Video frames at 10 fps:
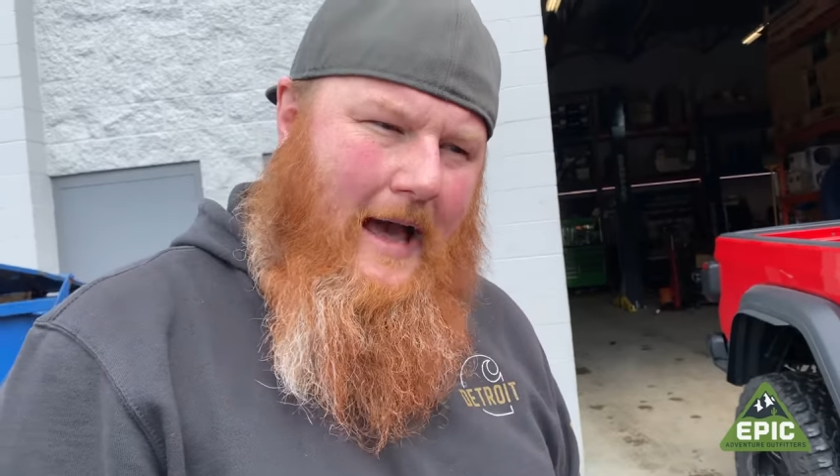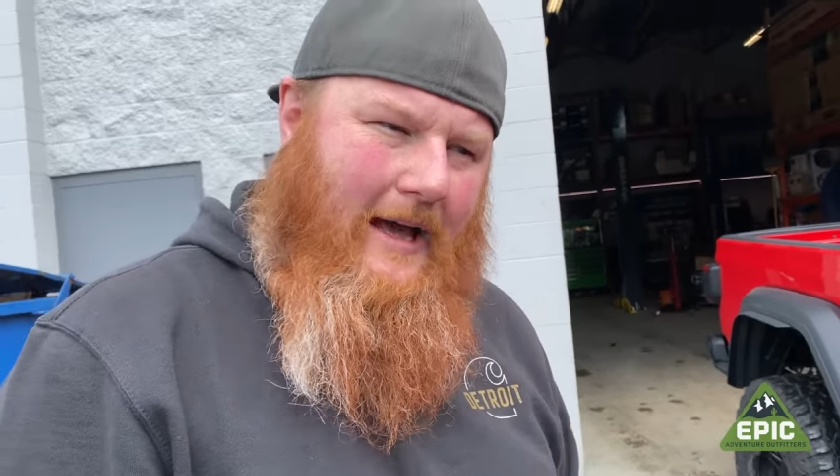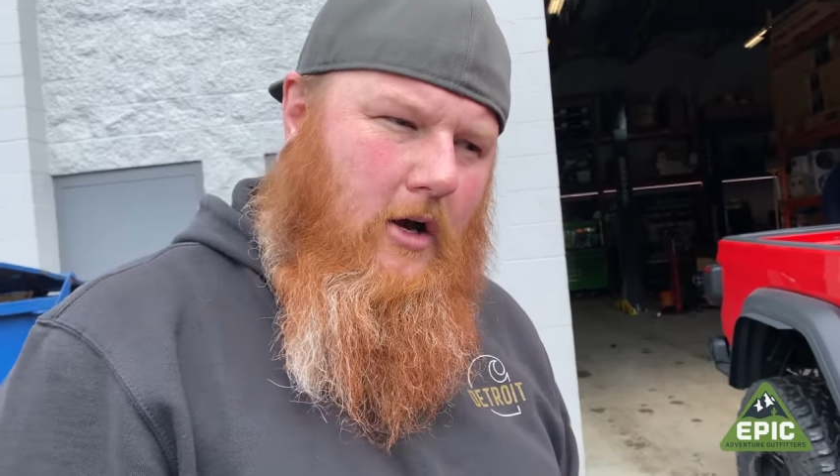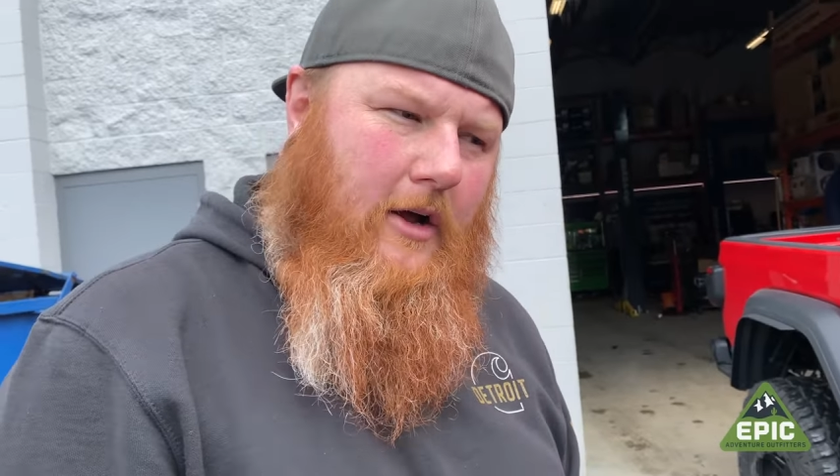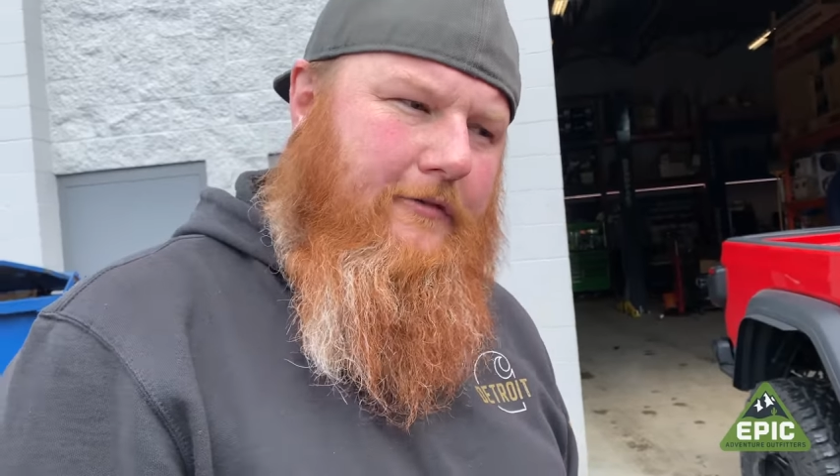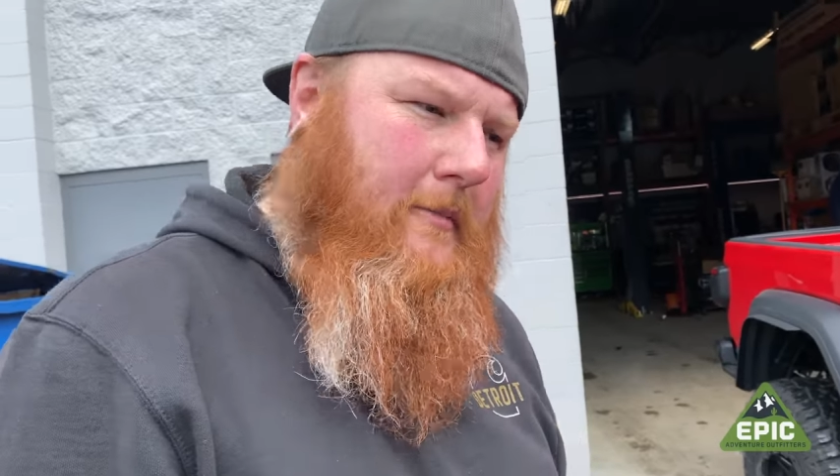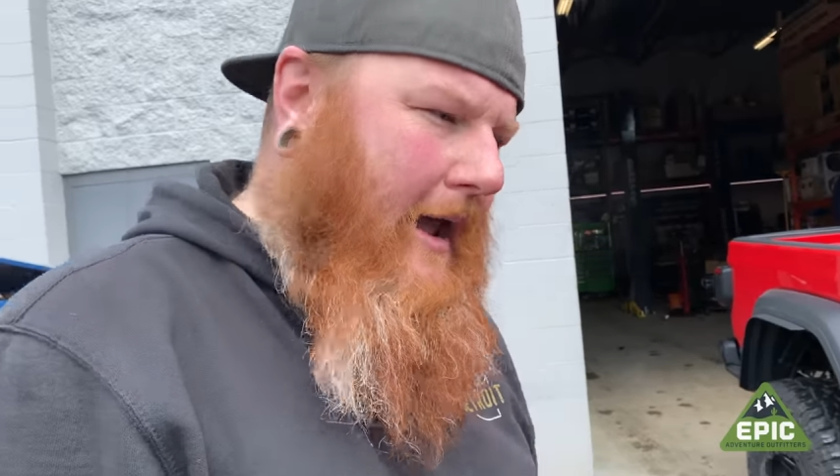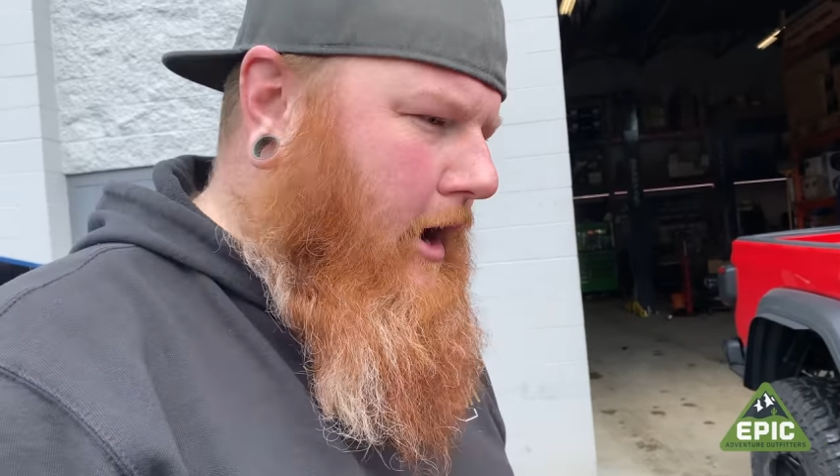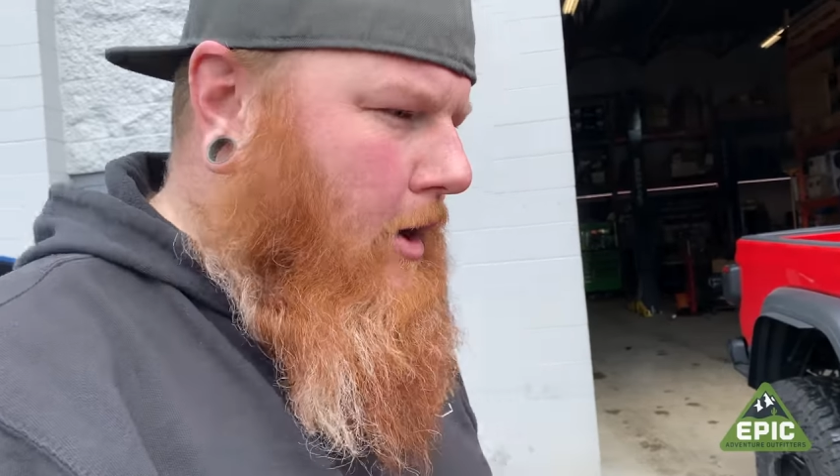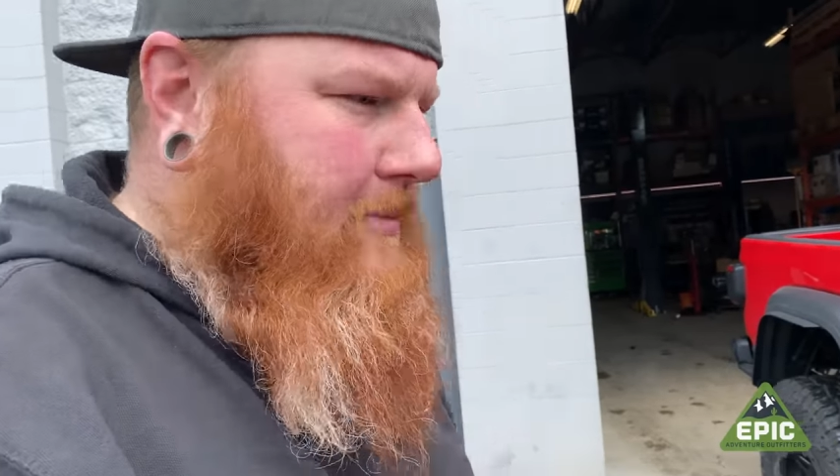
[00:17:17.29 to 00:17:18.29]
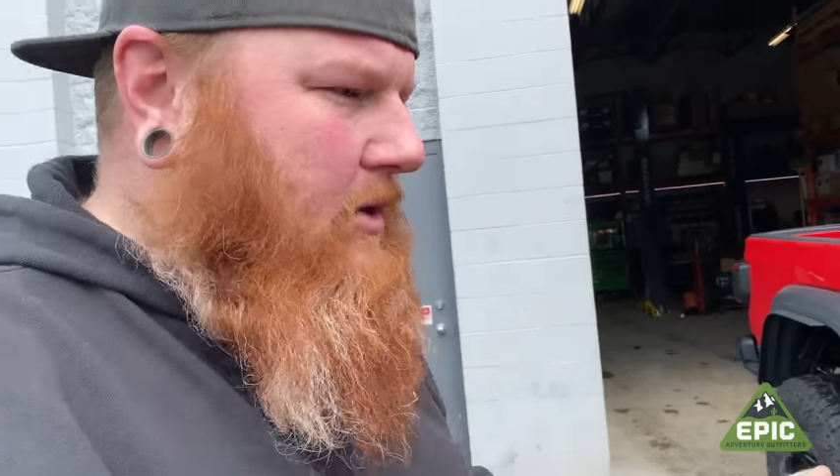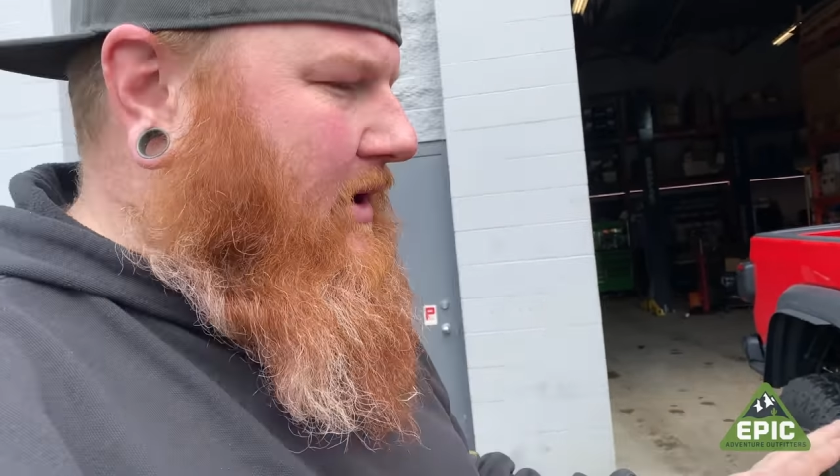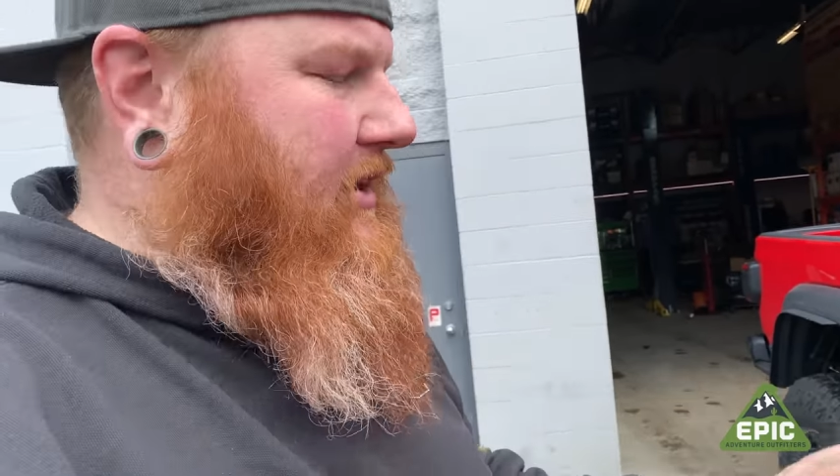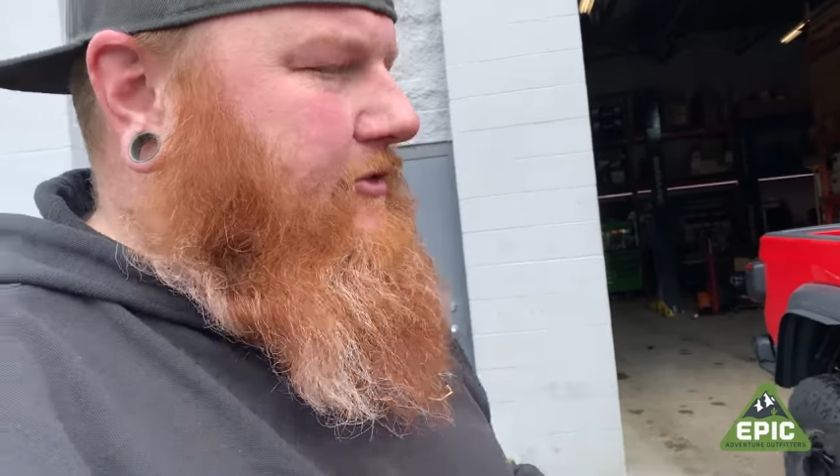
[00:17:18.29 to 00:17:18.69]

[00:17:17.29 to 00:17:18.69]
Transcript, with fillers: add-on from ARB with it.